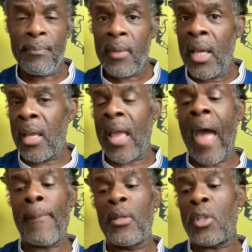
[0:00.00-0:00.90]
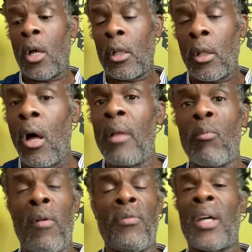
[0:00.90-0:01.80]
It happens a lot.
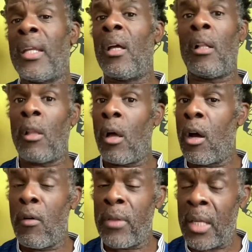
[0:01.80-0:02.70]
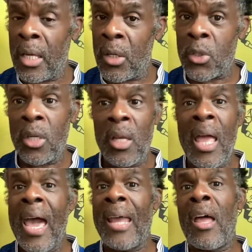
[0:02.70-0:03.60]
We've done it a lot over the years.
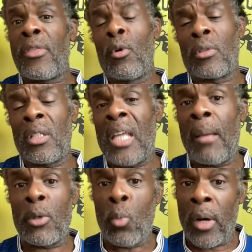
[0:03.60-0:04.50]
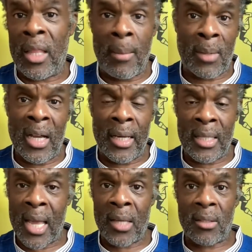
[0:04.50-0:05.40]
And I thought today was one of them kind of
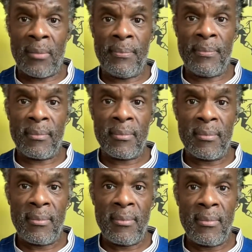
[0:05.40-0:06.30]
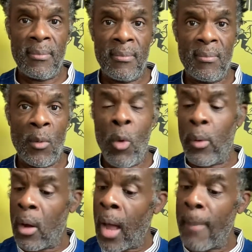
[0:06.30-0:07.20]
days. We
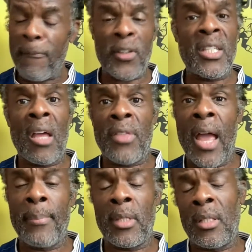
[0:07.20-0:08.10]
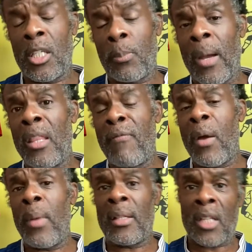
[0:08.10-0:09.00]
were up for Southampton, despite the
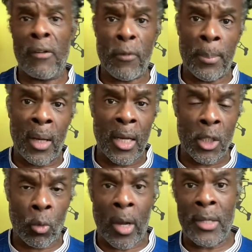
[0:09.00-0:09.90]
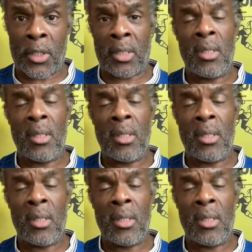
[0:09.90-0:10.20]
fact we had to come from behind twice.